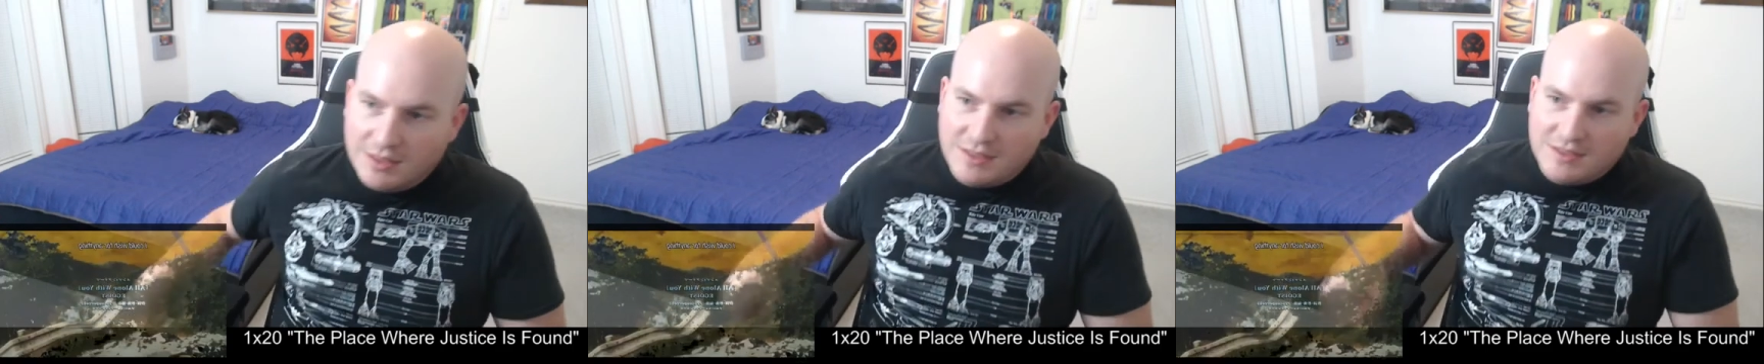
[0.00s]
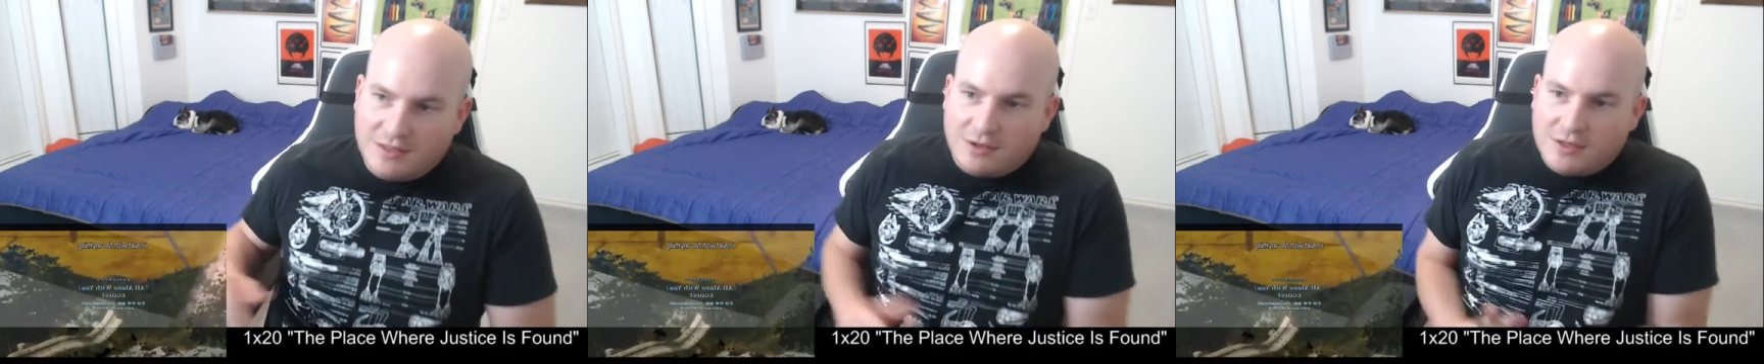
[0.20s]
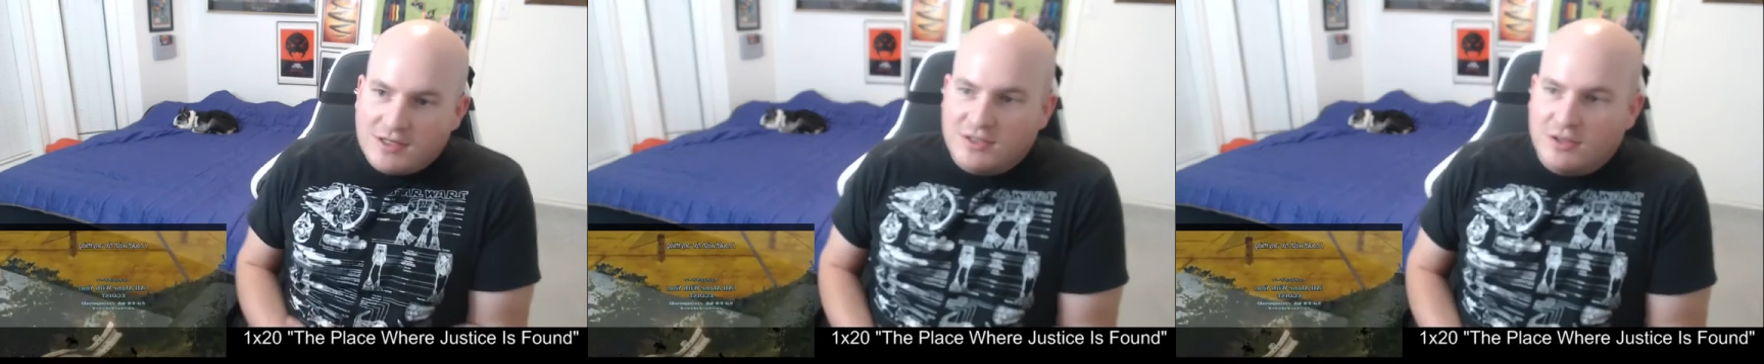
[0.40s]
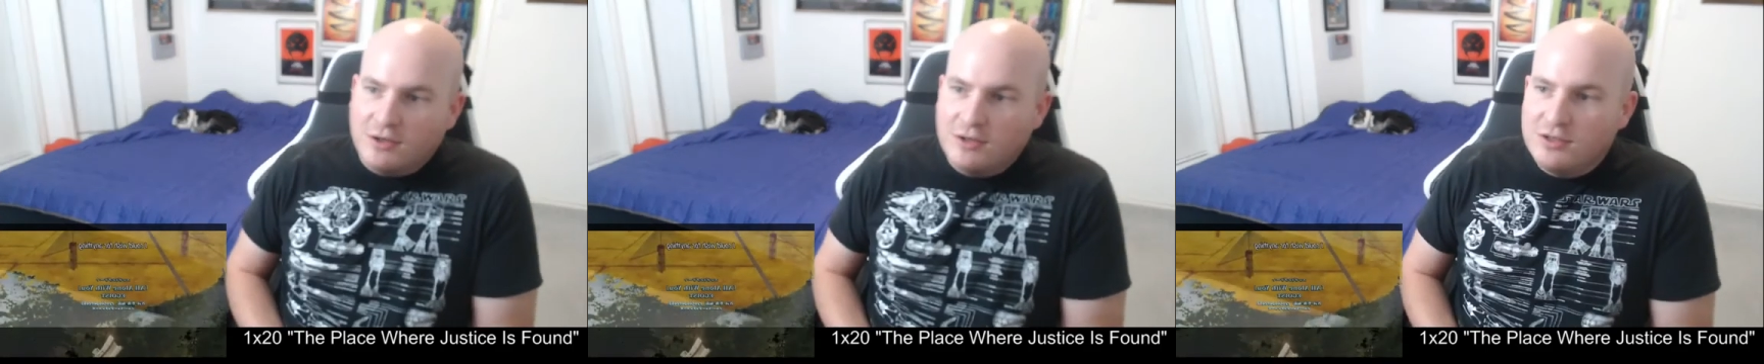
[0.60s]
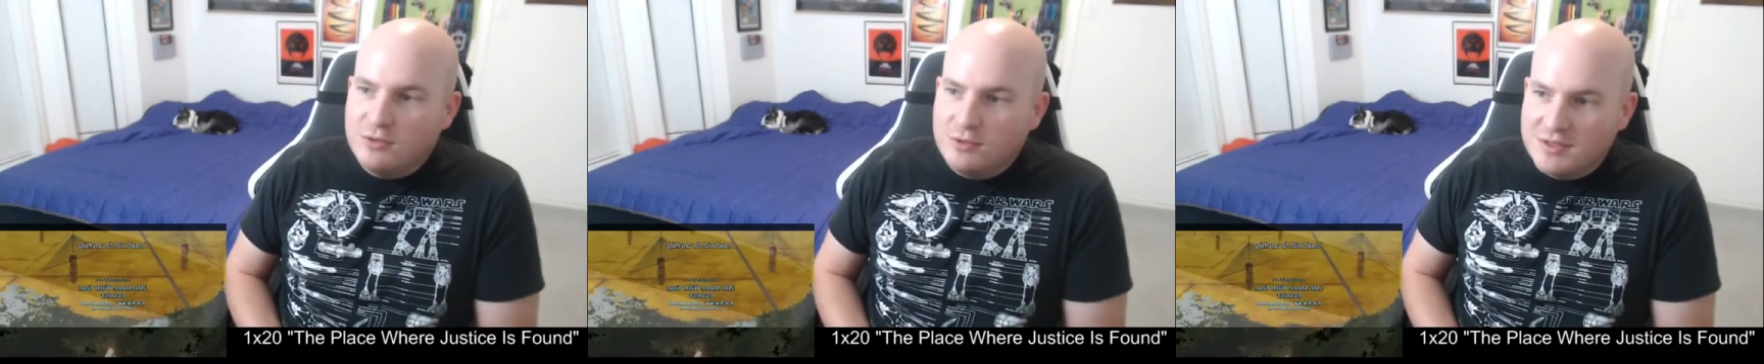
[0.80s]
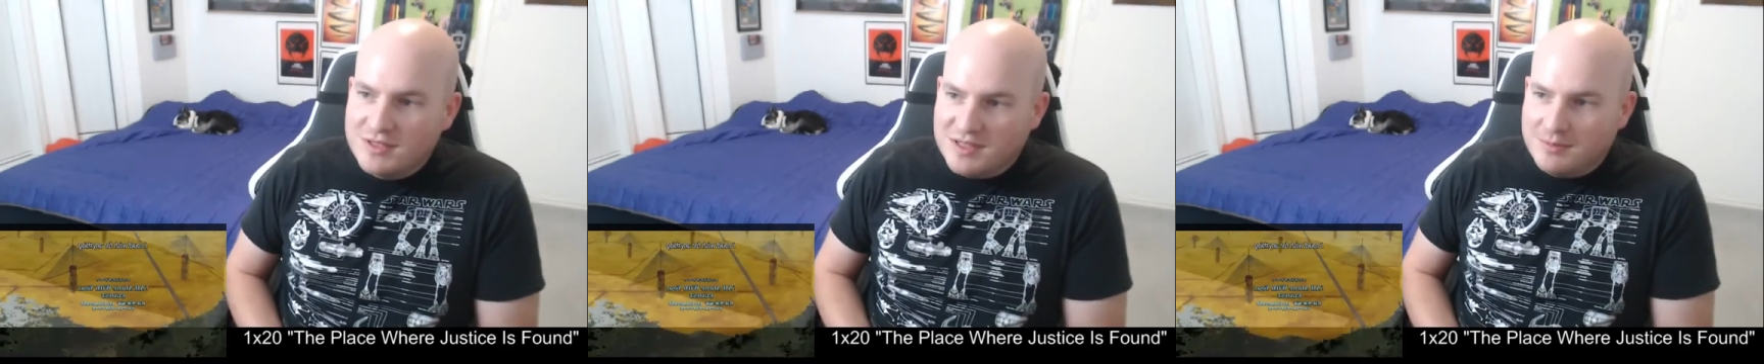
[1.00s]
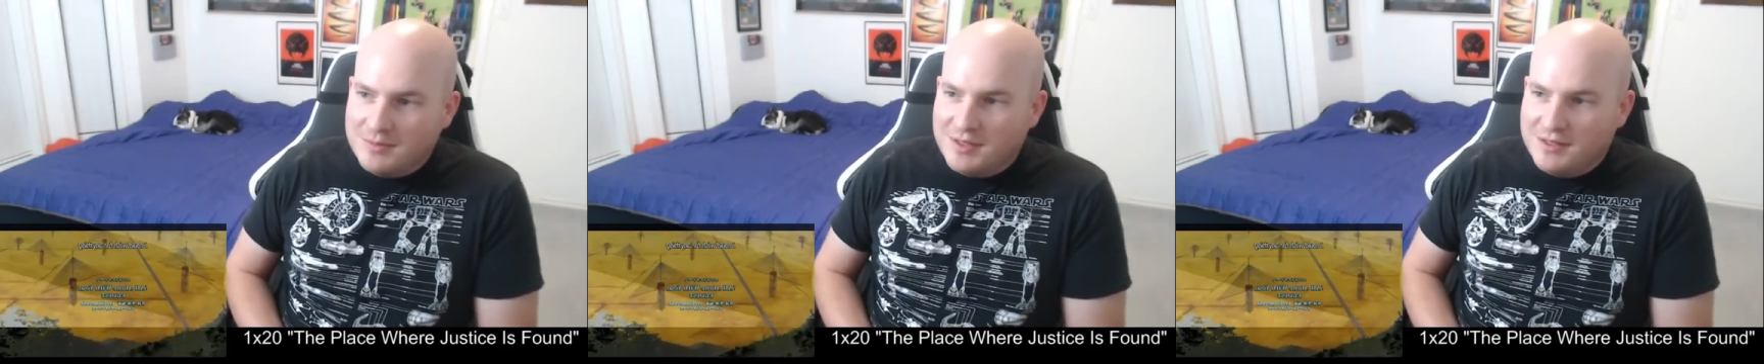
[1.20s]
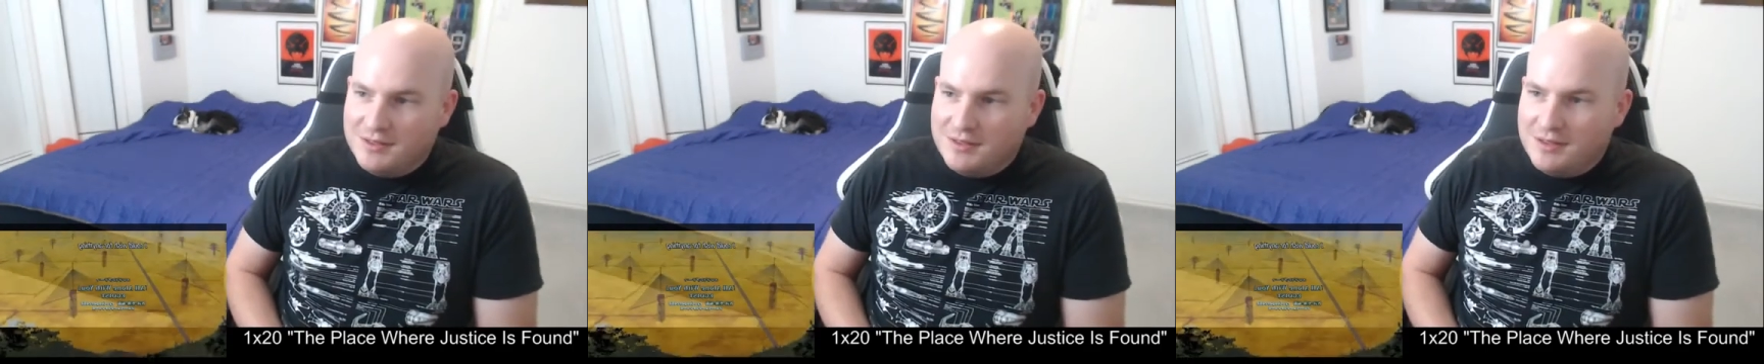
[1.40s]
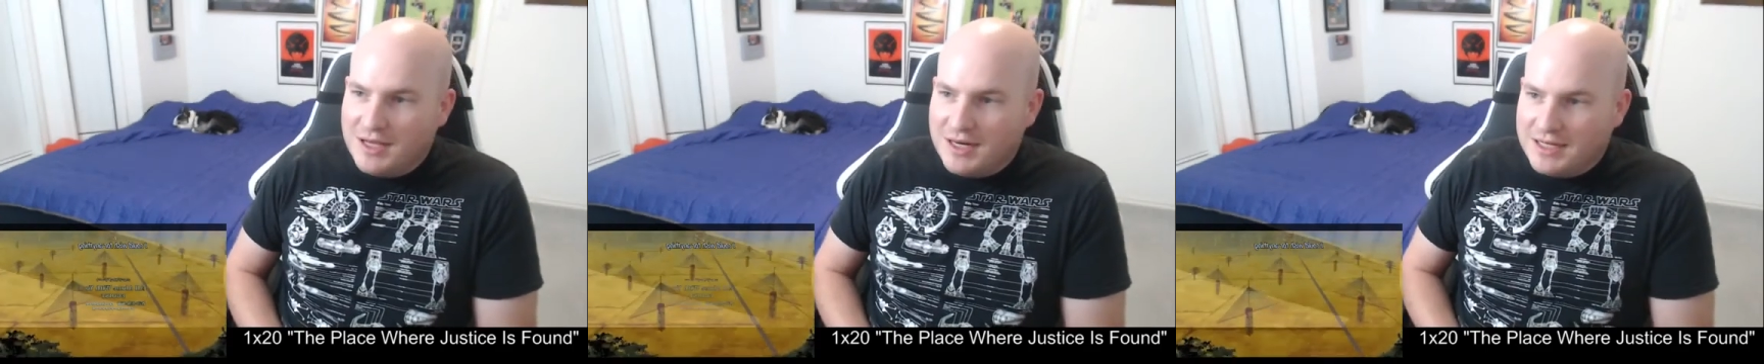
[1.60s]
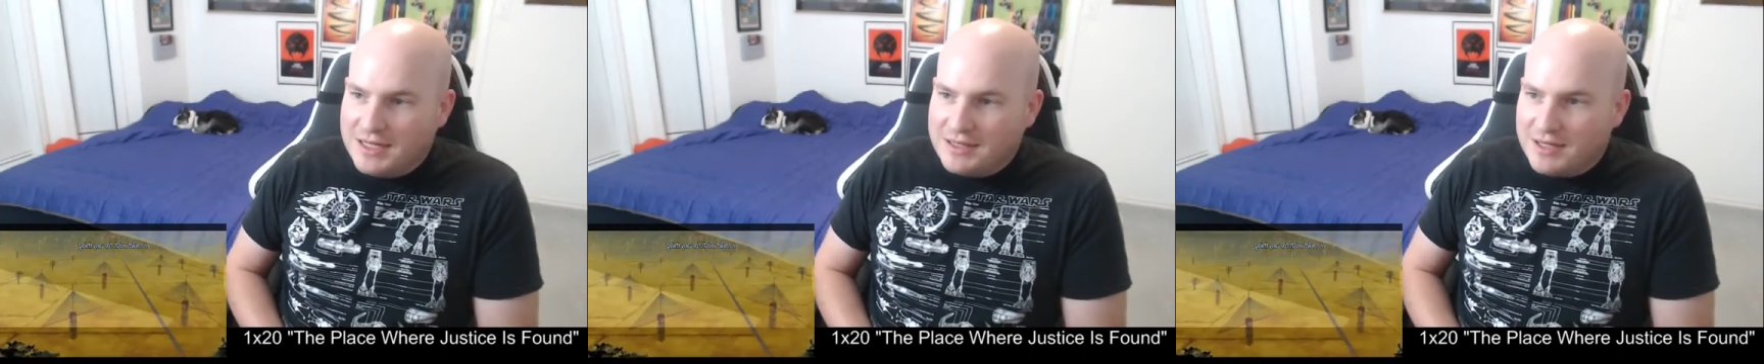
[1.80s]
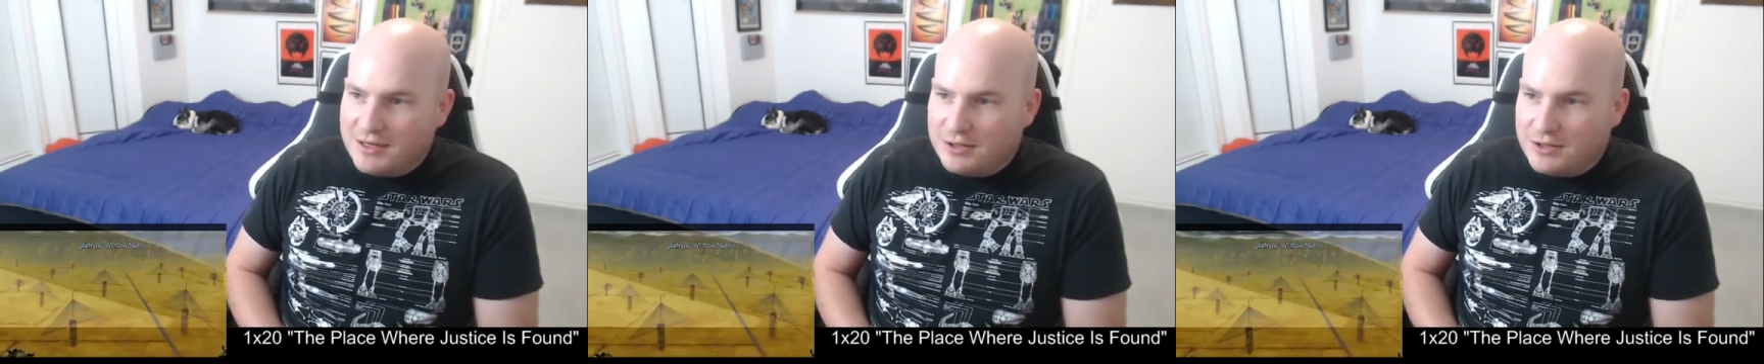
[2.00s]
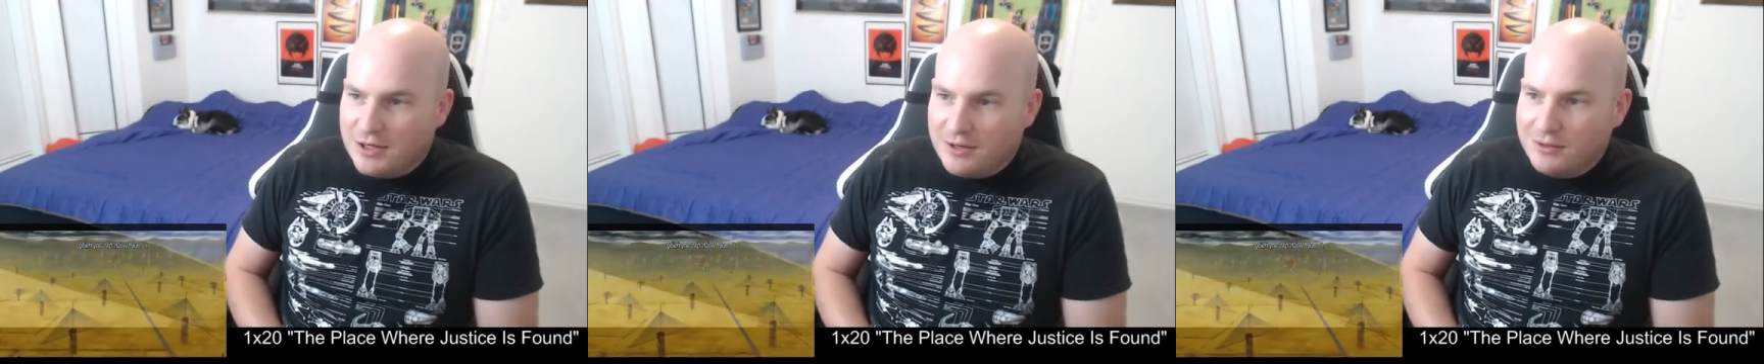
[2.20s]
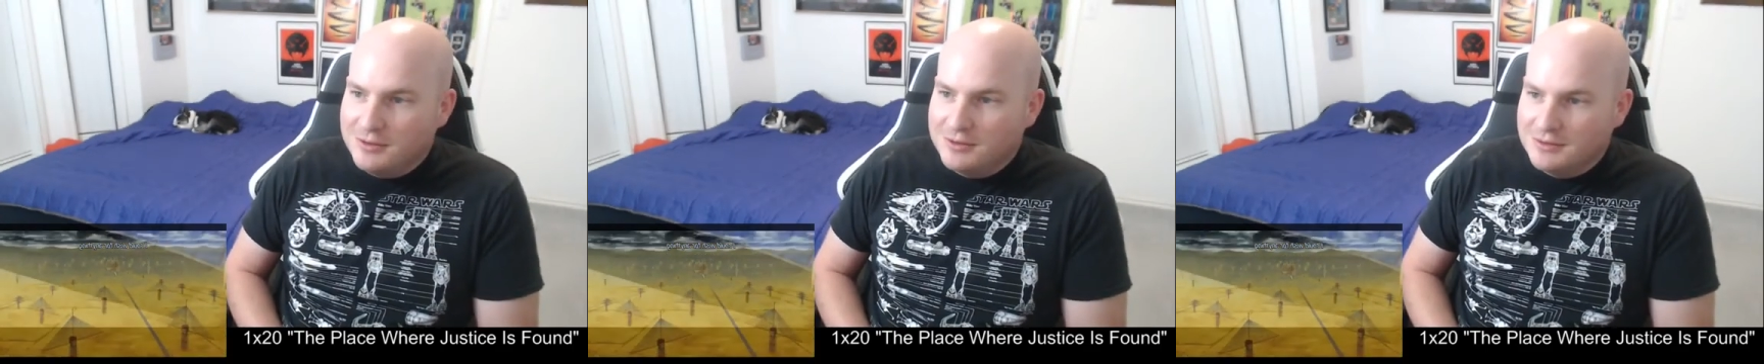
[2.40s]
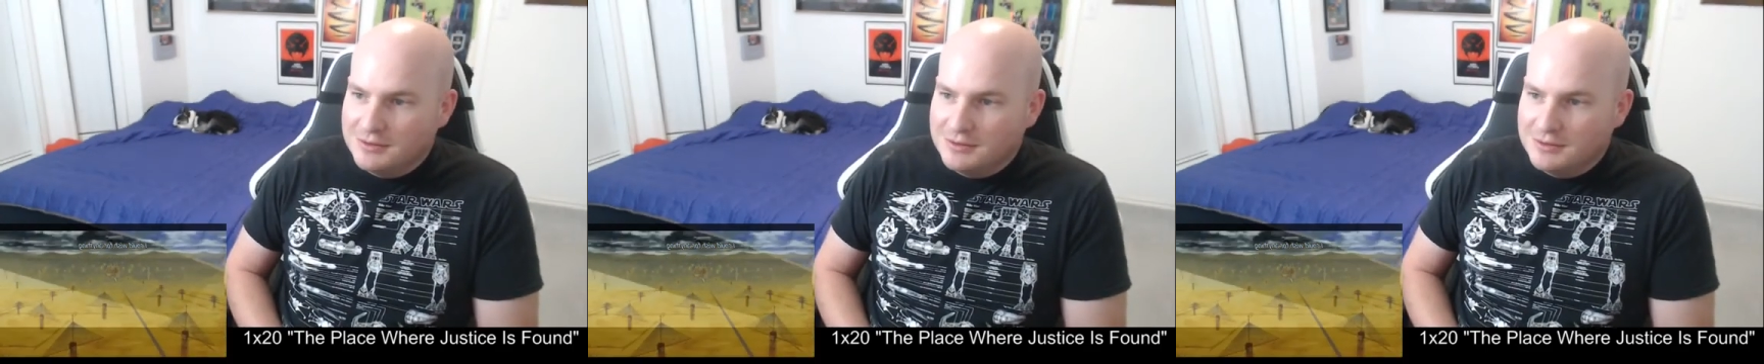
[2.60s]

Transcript: He's already started doing something. You gotta get there, Co.